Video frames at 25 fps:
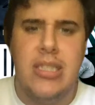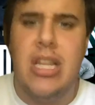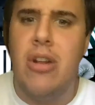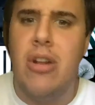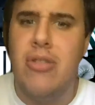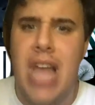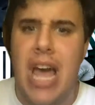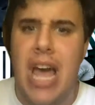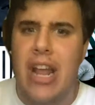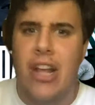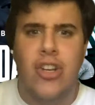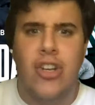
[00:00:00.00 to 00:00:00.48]

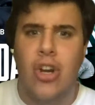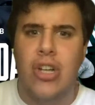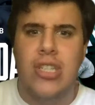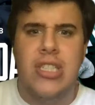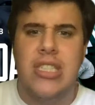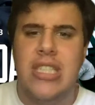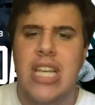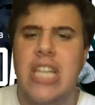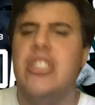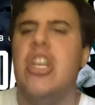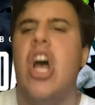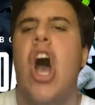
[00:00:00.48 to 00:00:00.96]
that a good
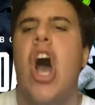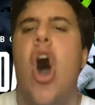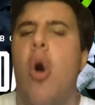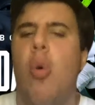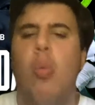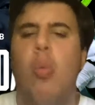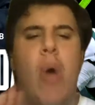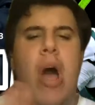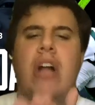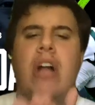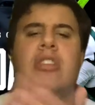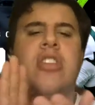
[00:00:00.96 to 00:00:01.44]
season. Oh,
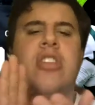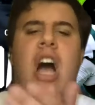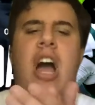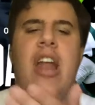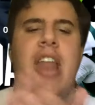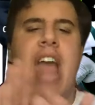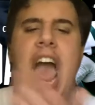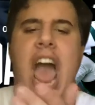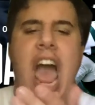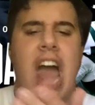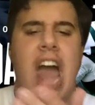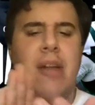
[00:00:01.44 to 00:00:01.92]
well done,
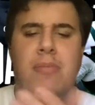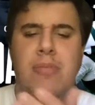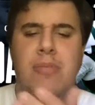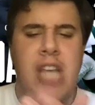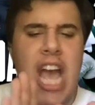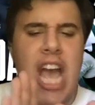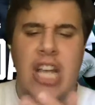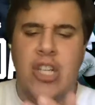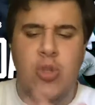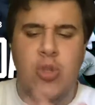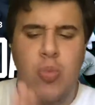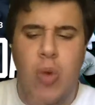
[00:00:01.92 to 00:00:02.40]
Adam
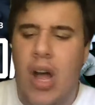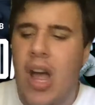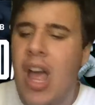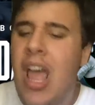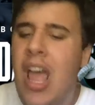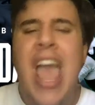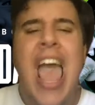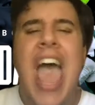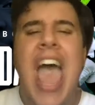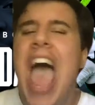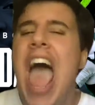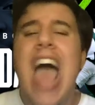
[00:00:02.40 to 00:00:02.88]
Gase. Well,
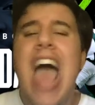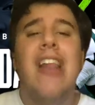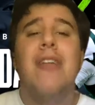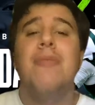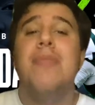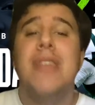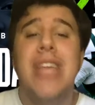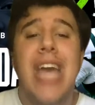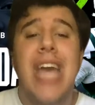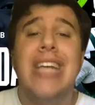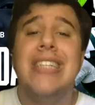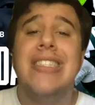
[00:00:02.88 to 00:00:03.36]
Adam
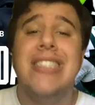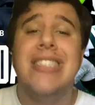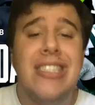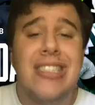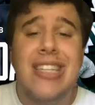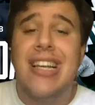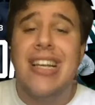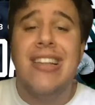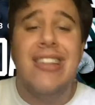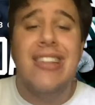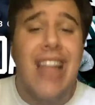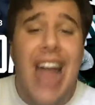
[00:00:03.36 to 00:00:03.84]
Gase is a
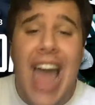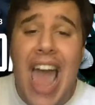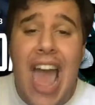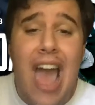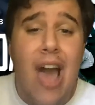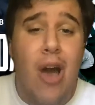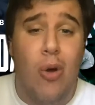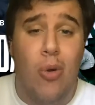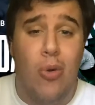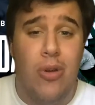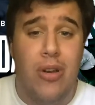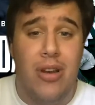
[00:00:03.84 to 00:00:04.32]

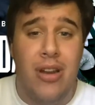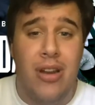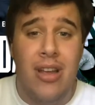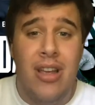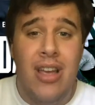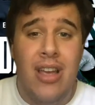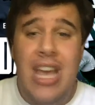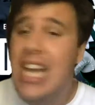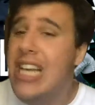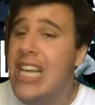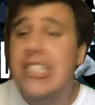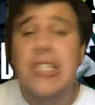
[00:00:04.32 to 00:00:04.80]
clown.
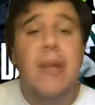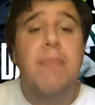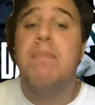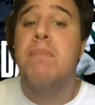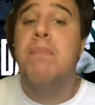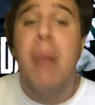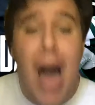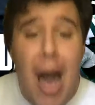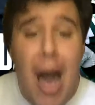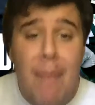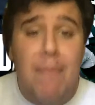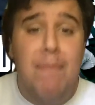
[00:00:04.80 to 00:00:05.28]
He's a
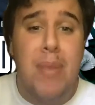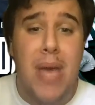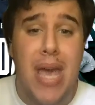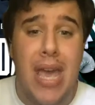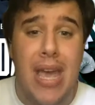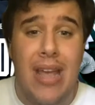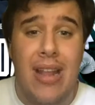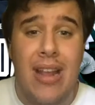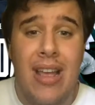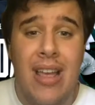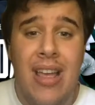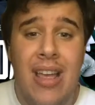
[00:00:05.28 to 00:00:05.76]
puppet.
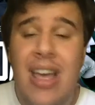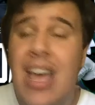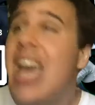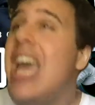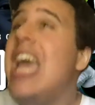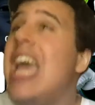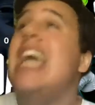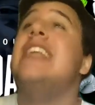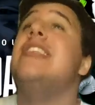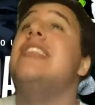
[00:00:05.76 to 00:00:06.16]
He's a